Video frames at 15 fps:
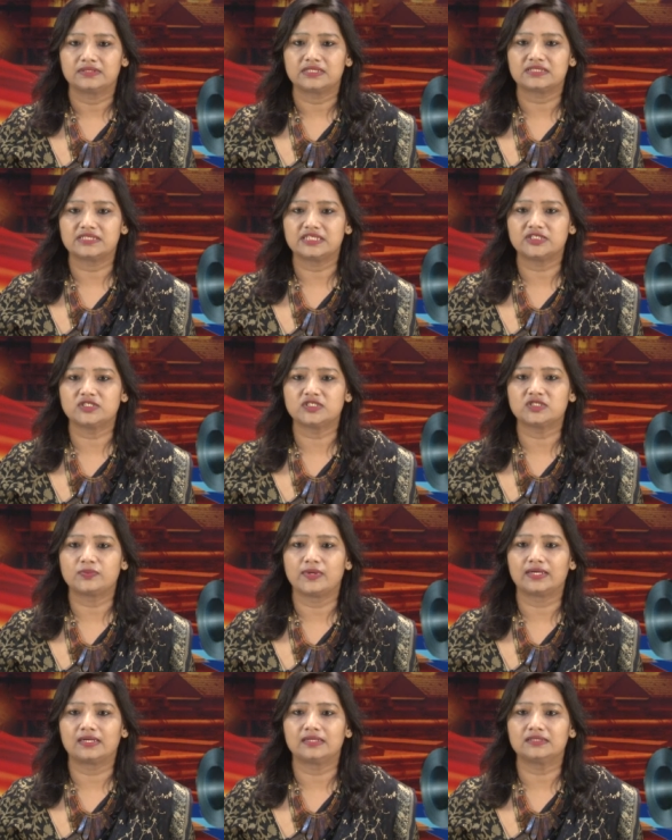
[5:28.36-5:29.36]
The sessions
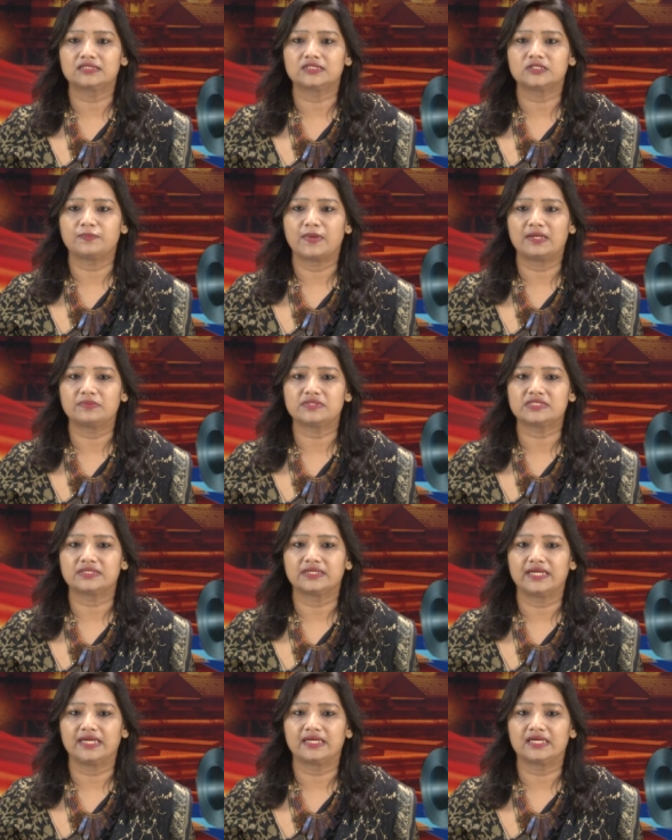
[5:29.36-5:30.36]
were conducted by
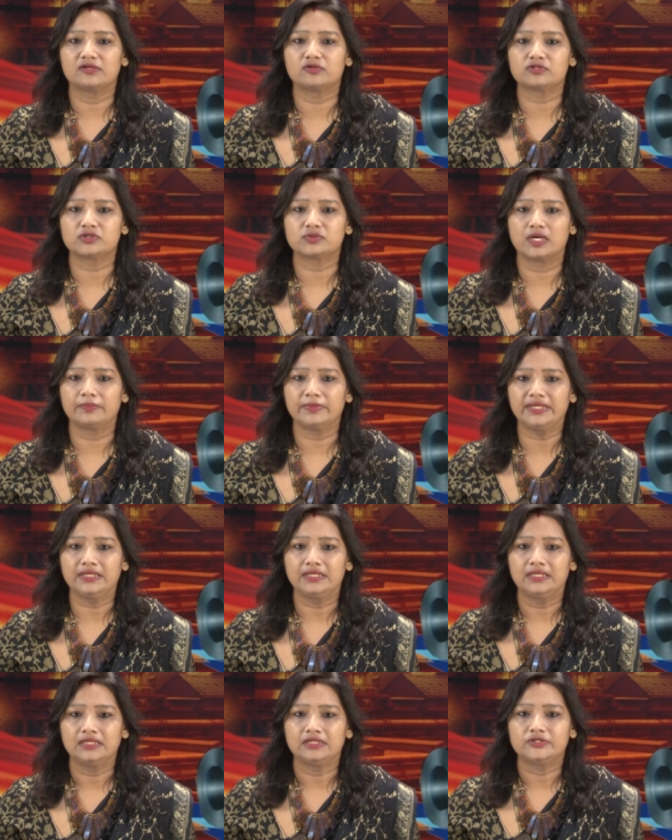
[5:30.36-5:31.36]
Mr. A.K. Goswami,
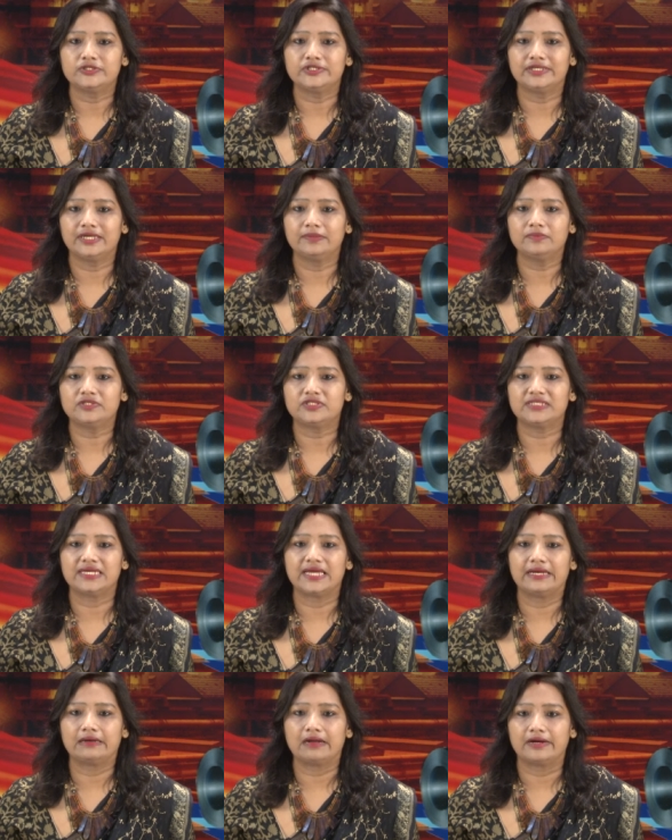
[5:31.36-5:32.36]
GM,
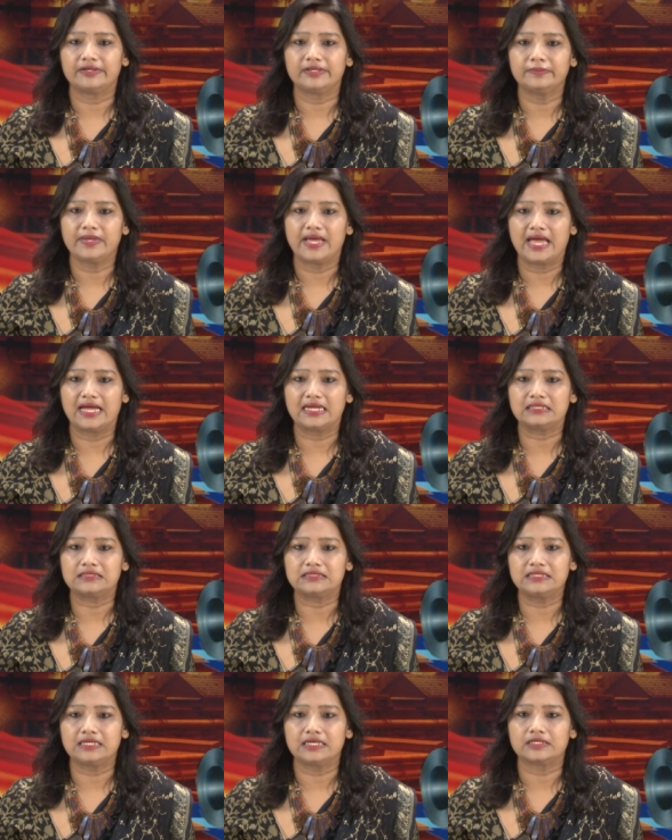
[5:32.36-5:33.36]
TNRM
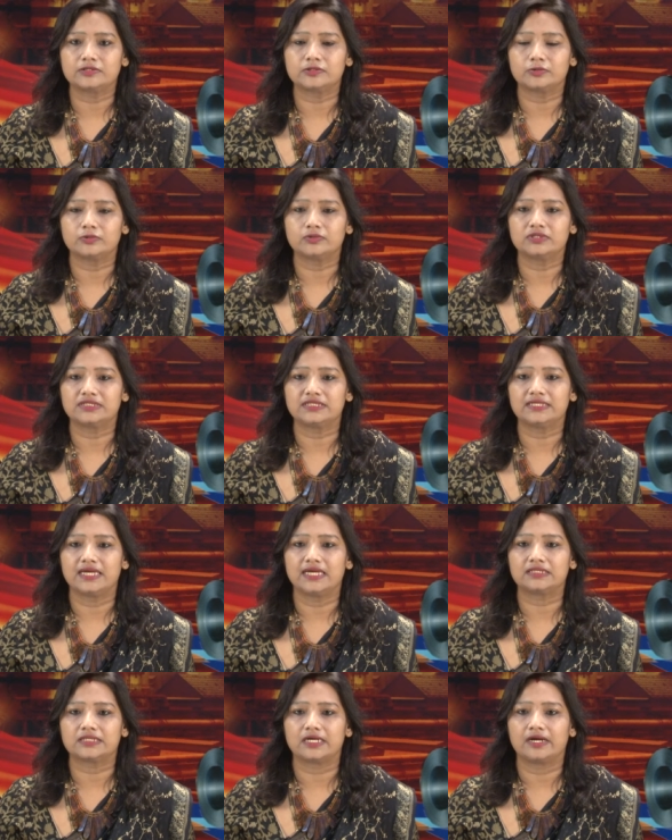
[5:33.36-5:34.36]
and DSO,
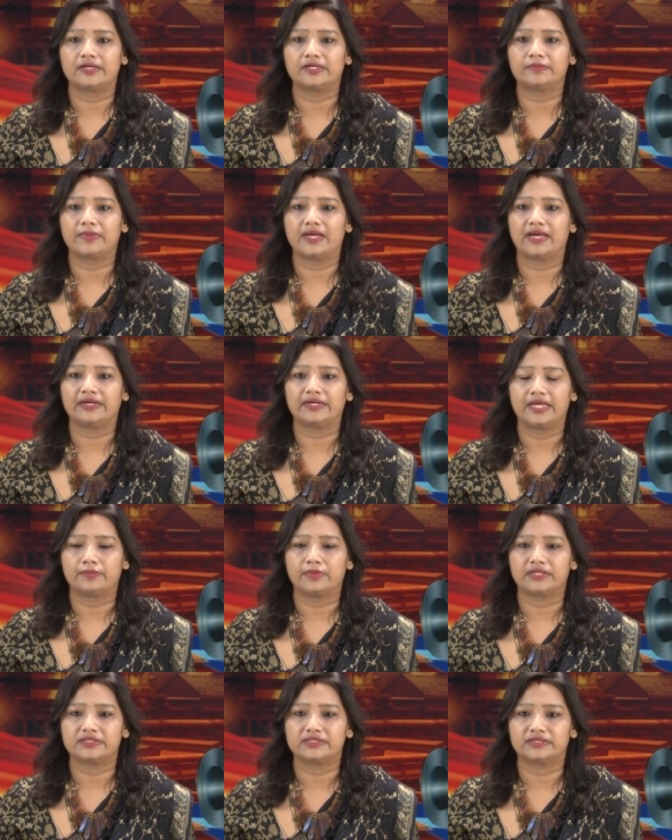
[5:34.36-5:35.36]
TNRM and
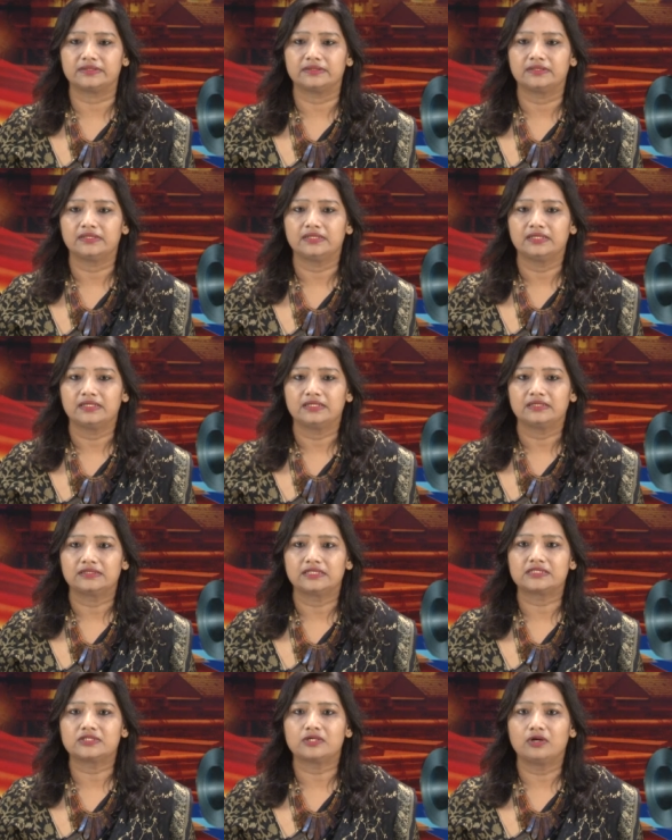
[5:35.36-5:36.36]
MRD.
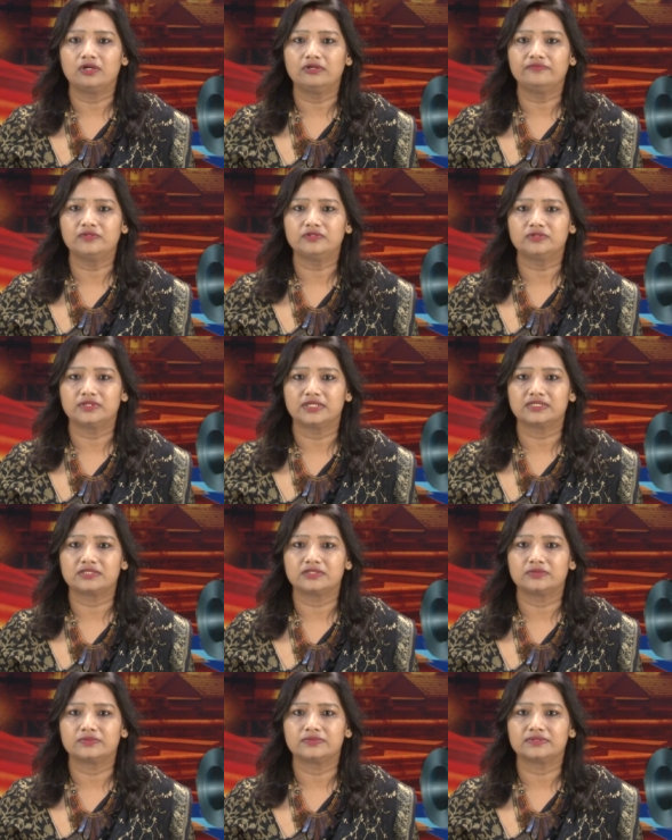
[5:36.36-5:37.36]
That's all for
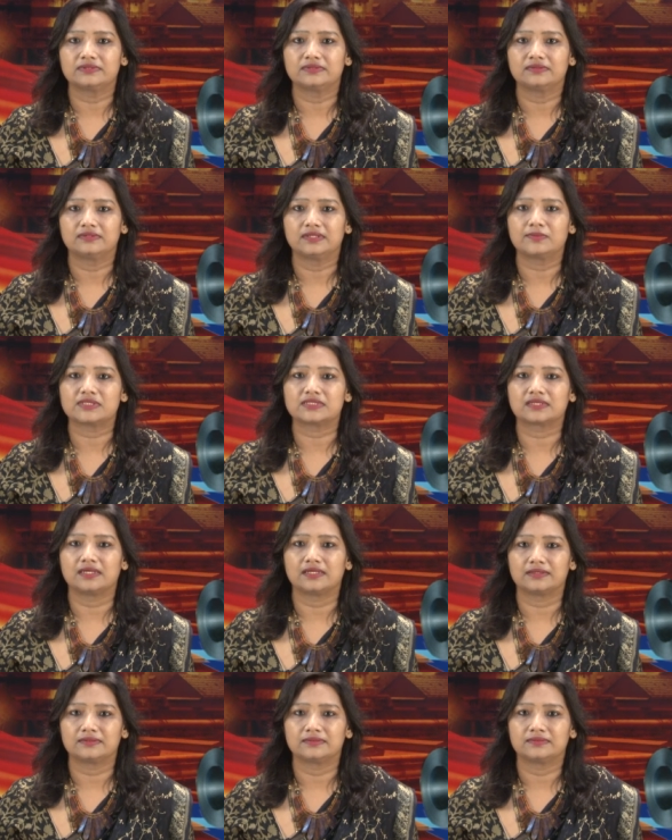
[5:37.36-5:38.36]
today's news.
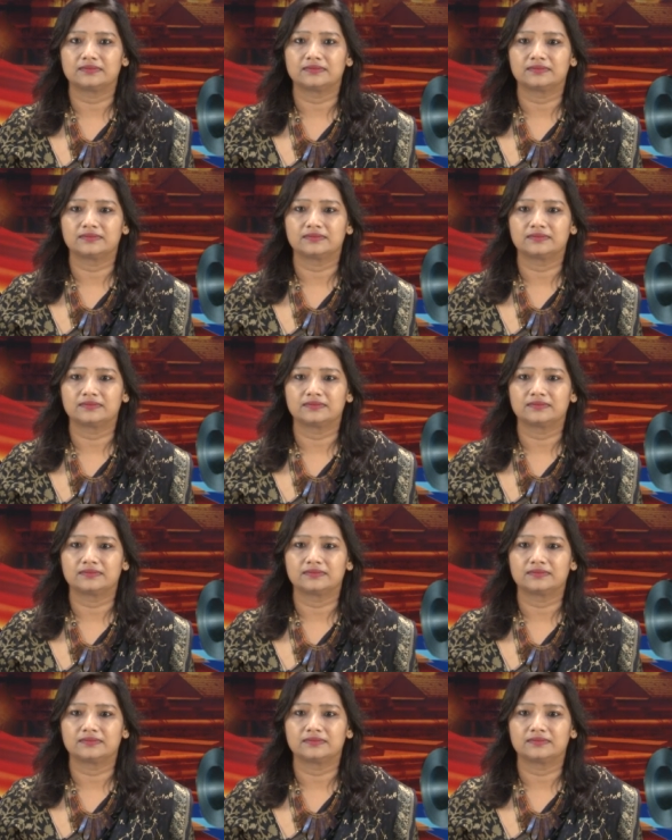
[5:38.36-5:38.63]
Namaskar.